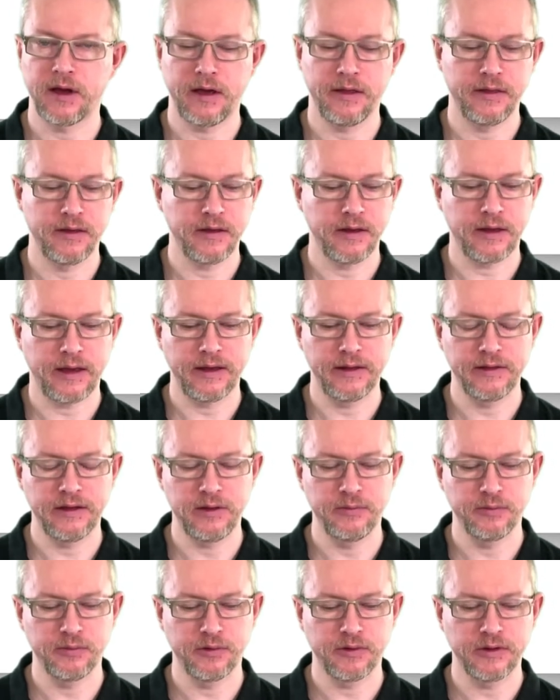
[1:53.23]
I think
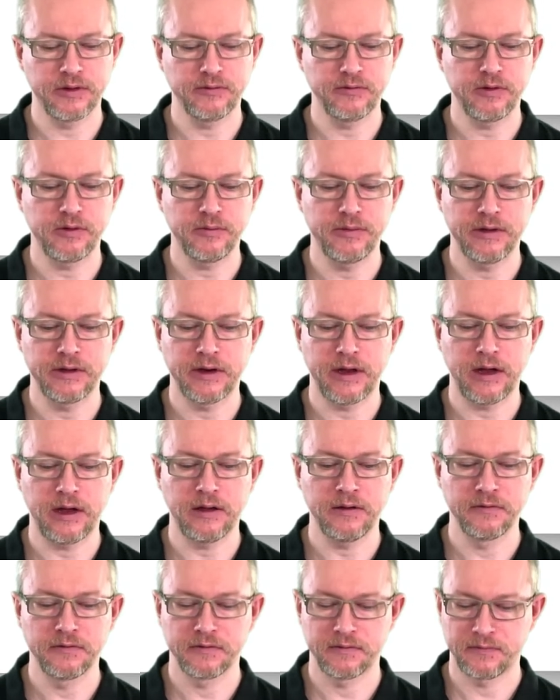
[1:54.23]
18 points will be
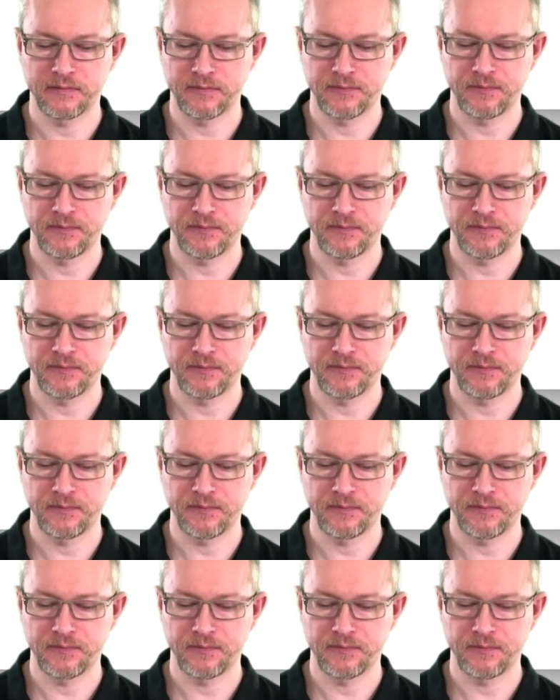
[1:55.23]
enough.